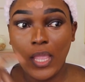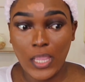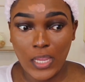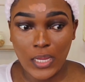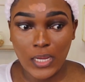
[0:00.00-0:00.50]

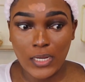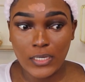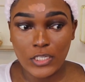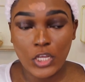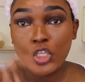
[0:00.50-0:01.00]

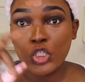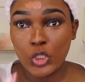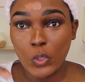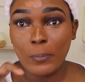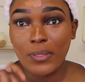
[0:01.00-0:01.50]
and
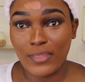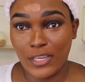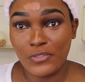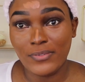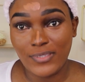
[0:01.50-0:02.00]
show me
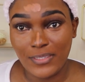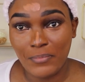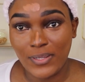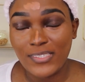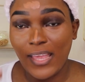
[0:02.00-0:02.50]
that your
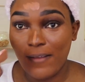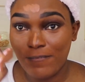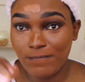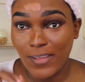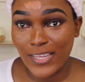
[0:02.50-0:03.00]
seatbelts are
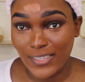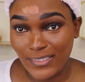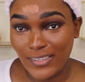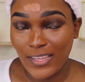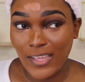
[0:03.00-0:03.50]

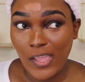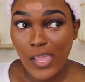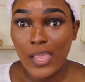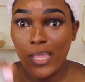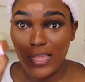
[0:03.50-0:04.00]
fine,
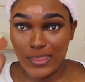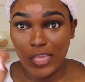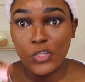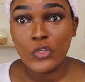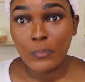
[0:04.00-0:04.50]
and
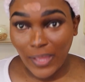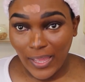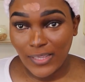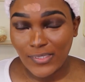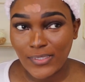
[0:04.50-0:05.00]
then you'll
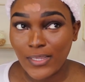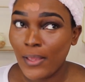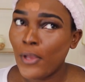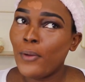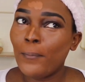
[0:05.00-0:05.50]
pass.
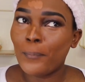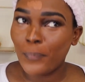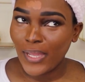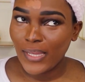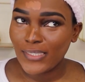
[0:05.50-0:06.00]

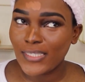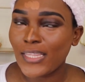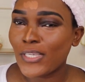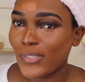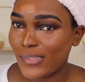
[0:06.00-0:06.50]
But
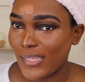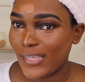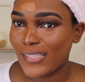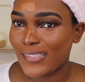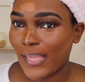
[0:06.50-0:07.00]
the good
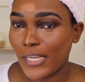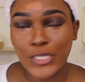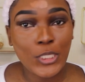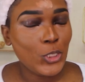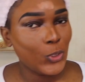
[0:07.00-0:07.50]
thing is
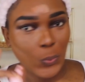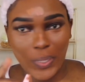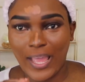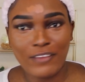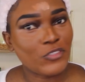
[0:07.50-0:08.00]
that you
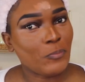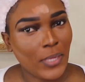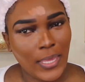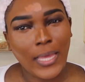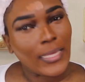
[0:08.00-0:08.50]
don't have to
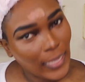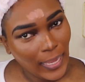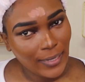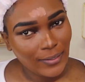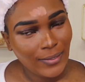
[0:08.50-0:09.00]
pay
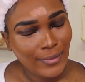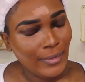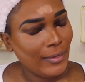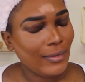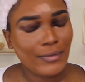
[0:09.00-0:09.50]
again.
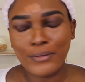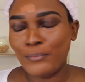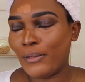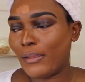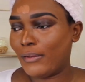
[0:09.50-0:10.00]
And
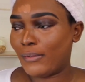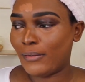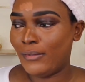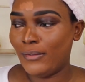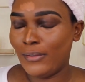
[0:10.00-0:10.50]
I'm like,